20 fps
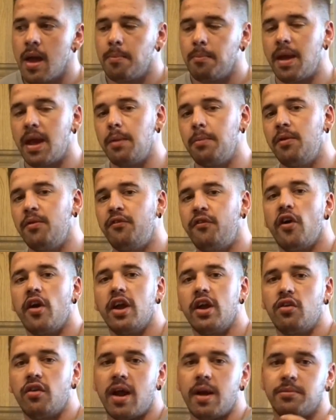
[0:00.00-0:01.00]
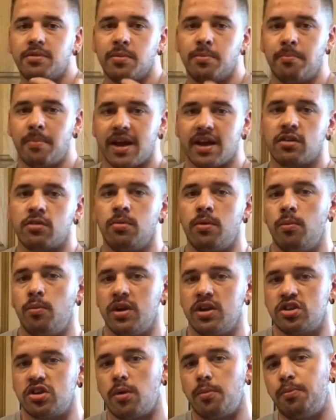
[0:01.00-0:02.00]
maybe 30 grams maximum,
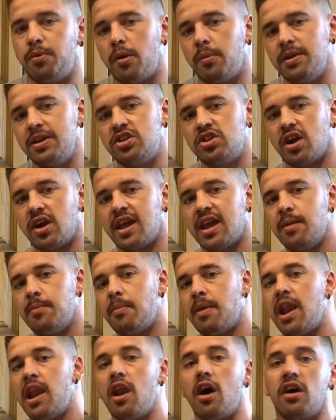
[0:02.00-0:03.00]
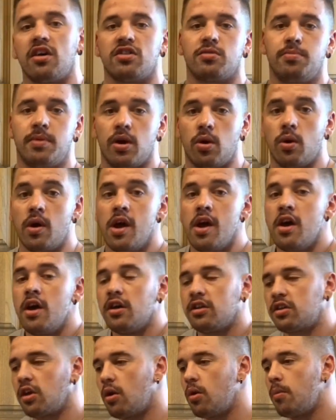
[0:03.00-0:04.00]
which I'll probably chuck in my last meal.
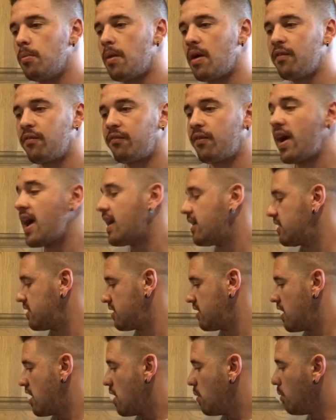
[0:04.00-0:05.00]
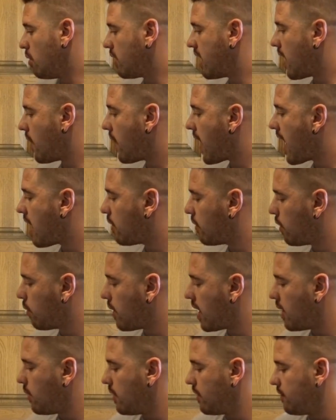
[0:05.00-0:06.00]
So my fats, we'll get that out of the
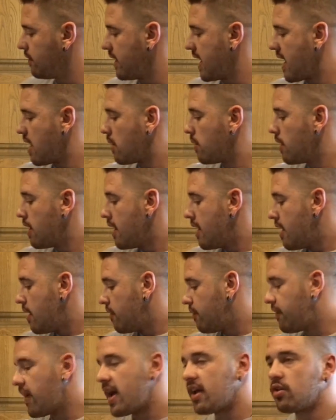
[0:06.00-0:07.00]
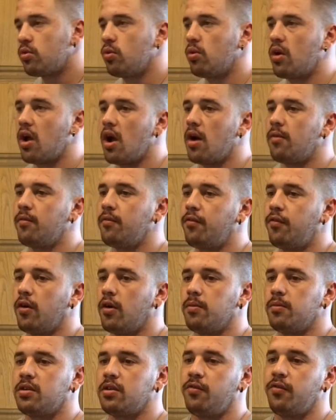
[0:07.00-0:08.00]
way with now. Fats will come
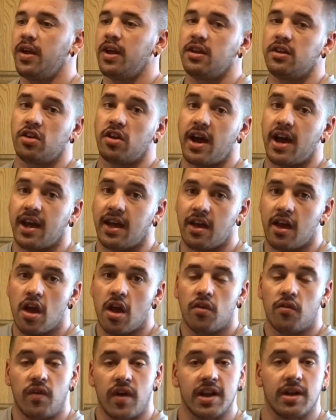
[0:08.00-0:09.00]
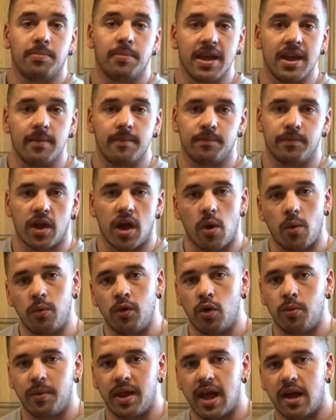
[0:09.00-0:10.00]
from things like red meat. I'll
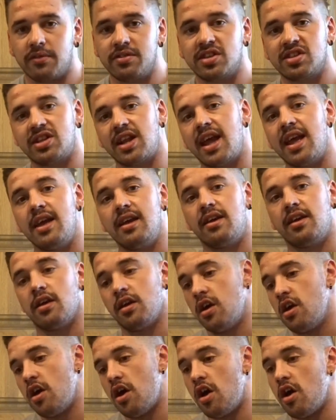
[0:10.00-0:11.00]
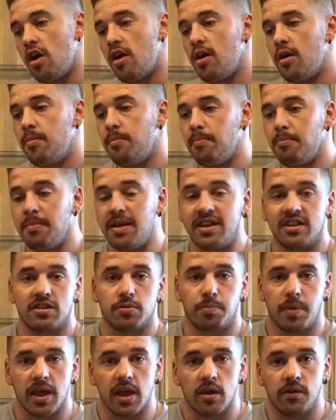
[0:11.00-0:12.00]
normally have steak,
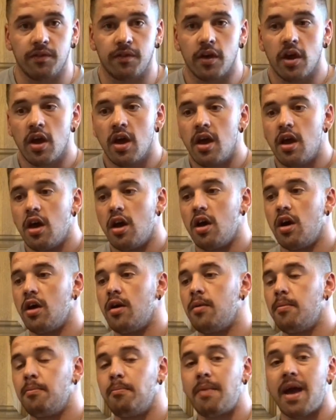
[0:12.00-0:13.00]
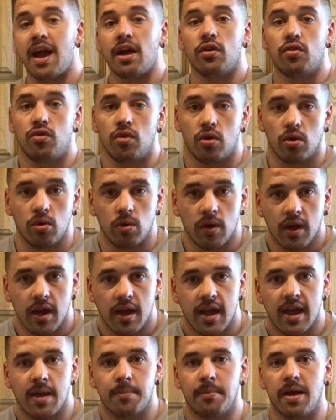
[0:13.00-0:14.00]
minced beef, mackerel.
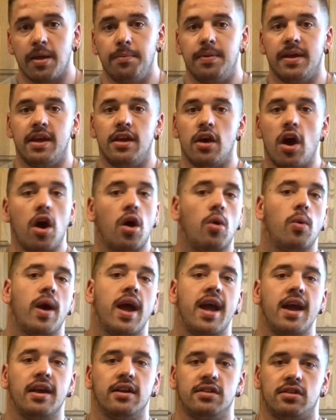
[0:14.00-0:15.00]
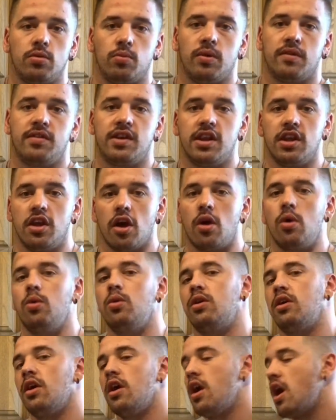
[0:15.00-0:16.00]
It may be whole eggs with the
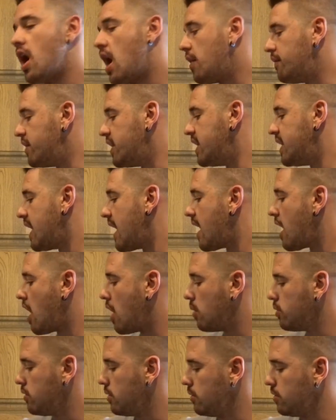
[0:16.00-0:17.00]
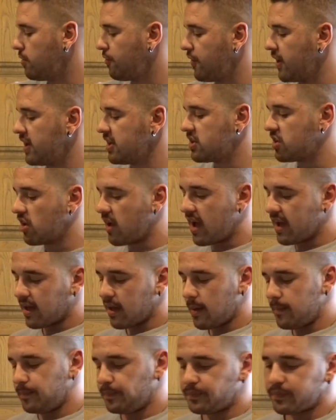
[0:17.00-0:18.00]
yolk. Other than that, I'll use things like
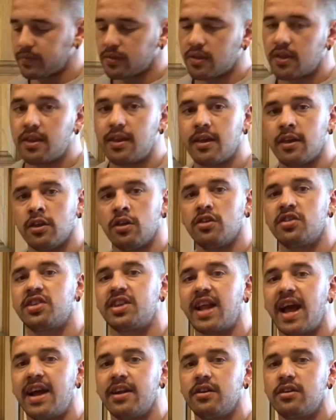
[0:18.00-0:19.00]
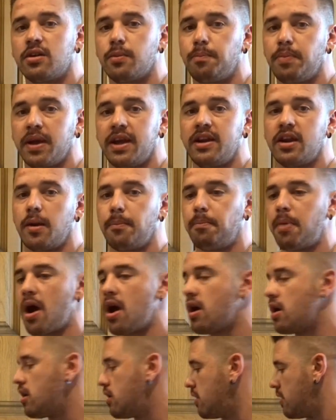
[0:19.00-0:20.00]
your standard peanut
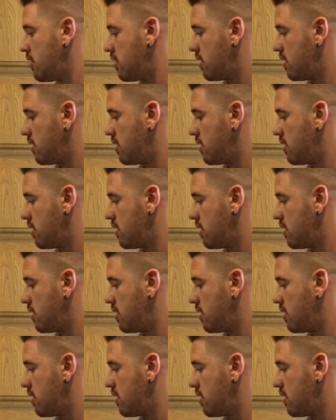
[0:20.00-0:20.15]
butter,